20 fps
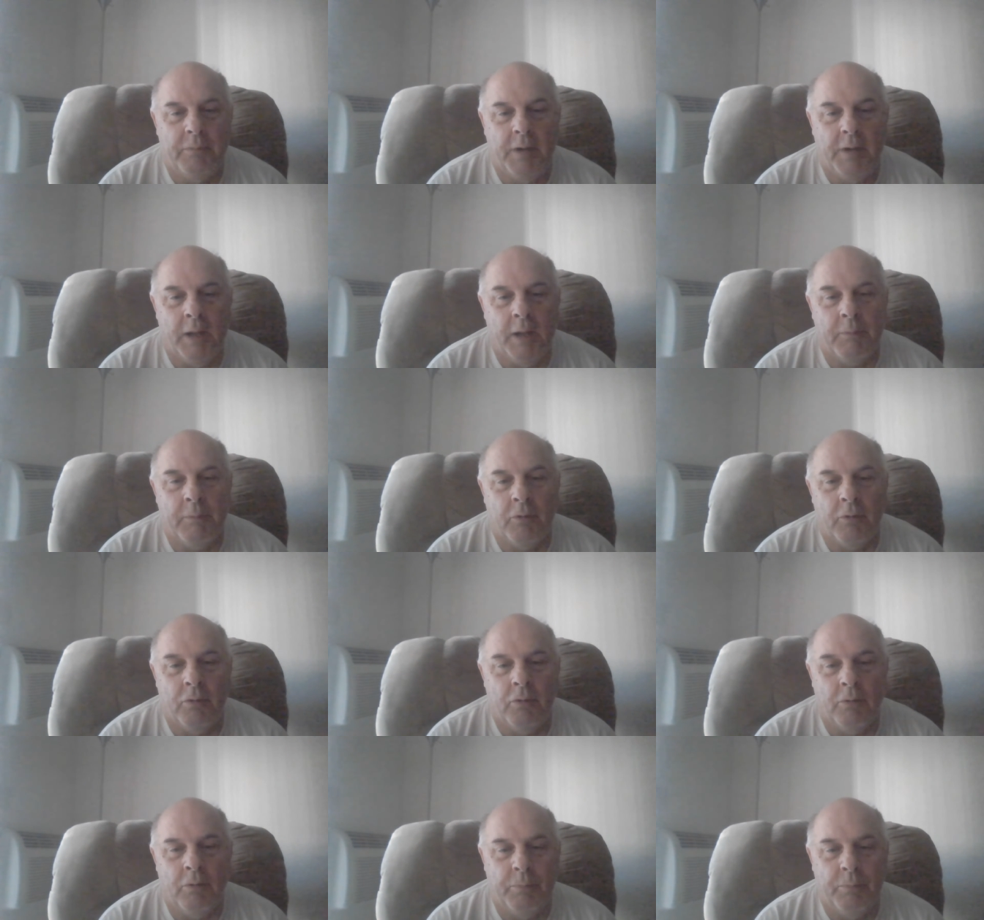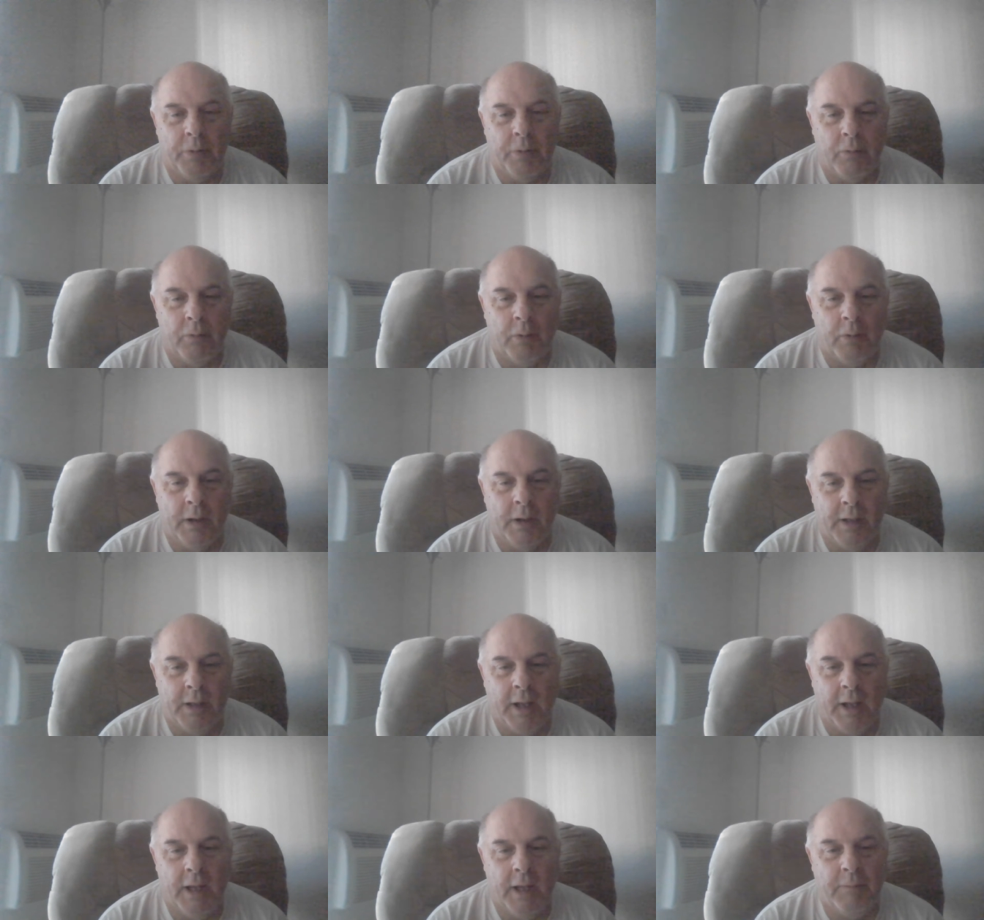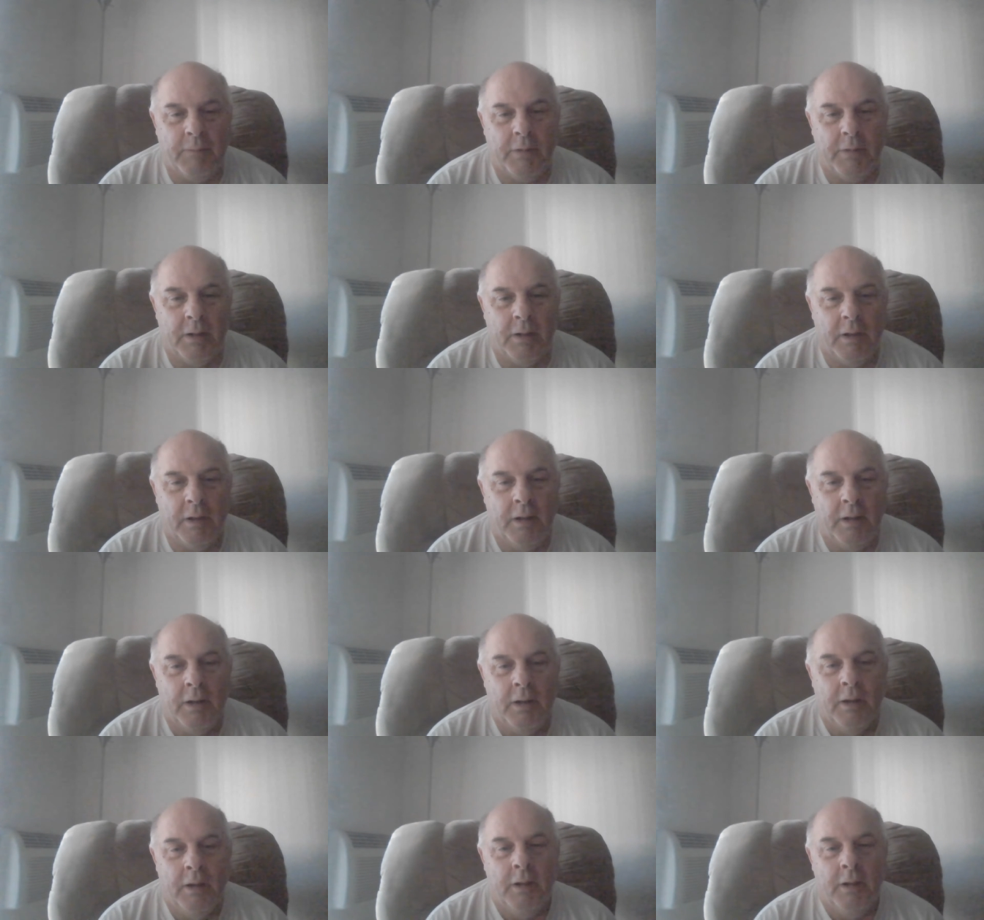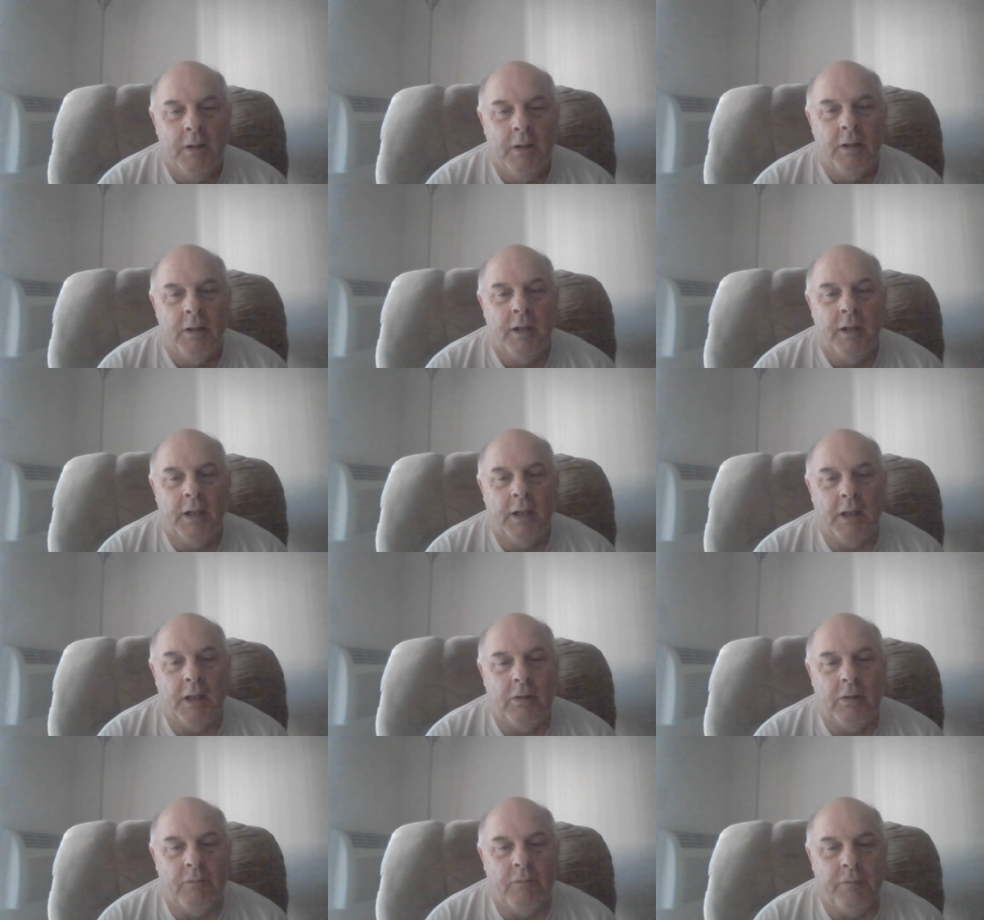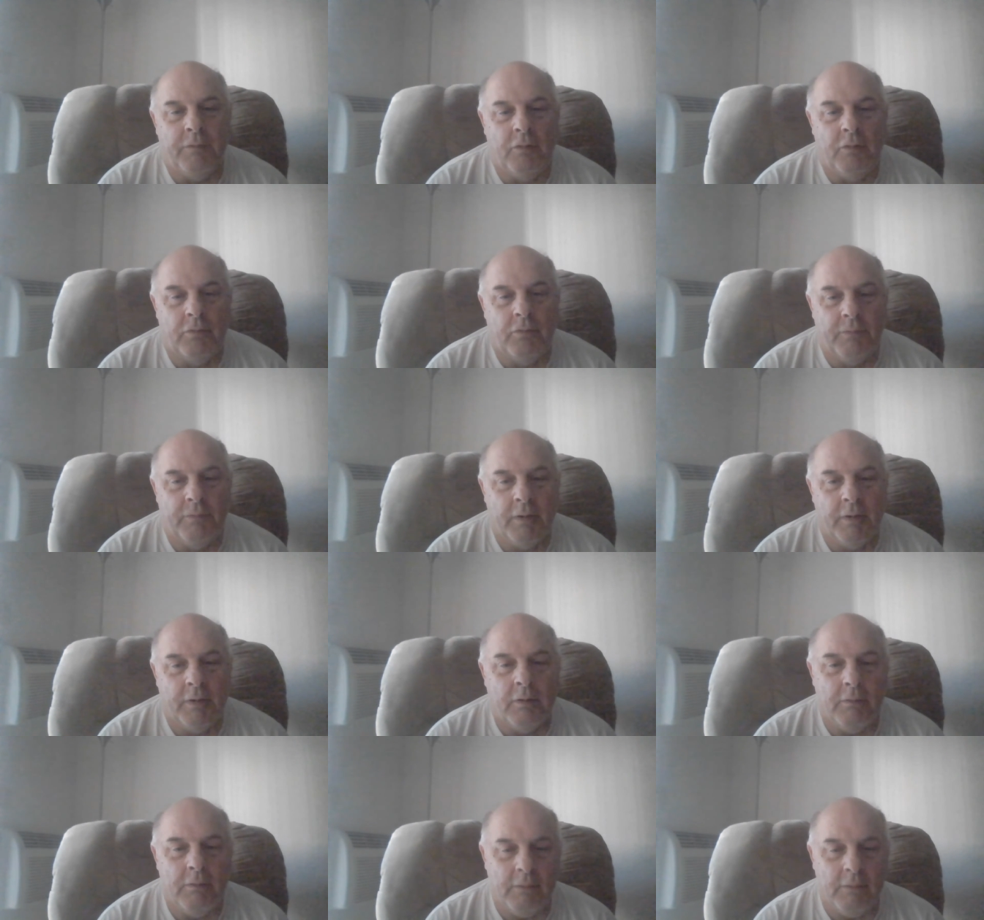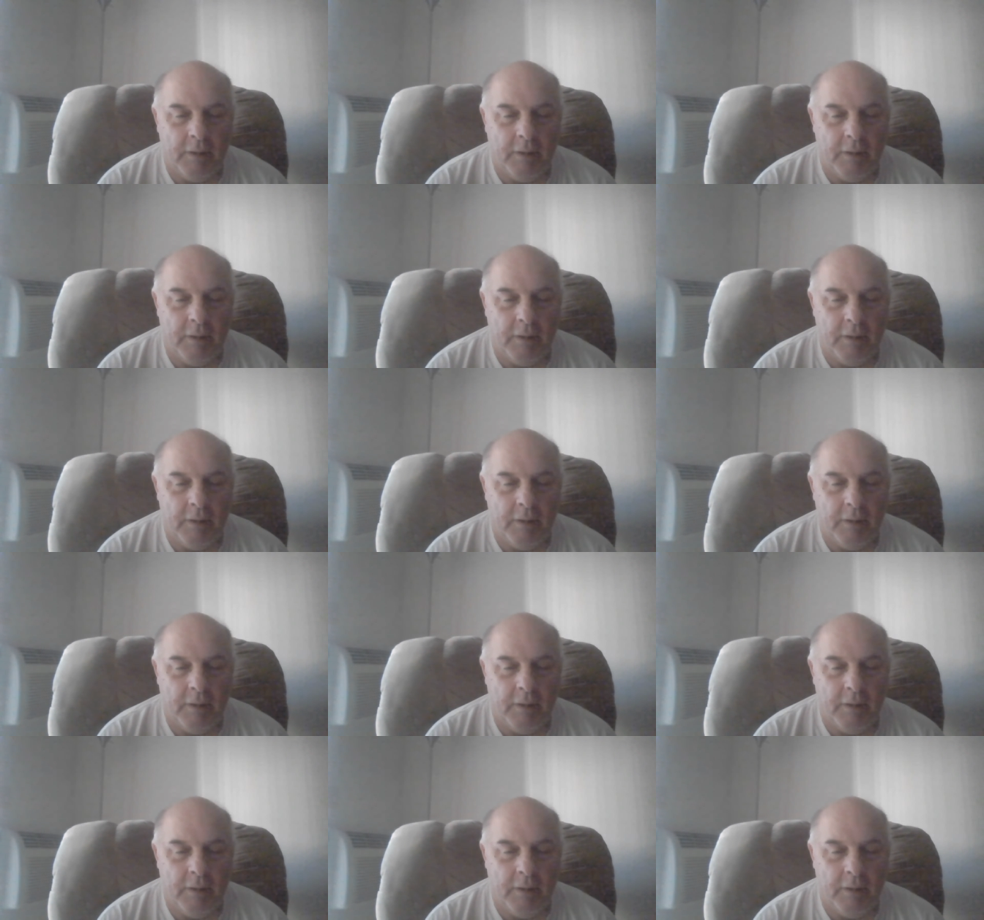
gamers who play one game and get the views from there.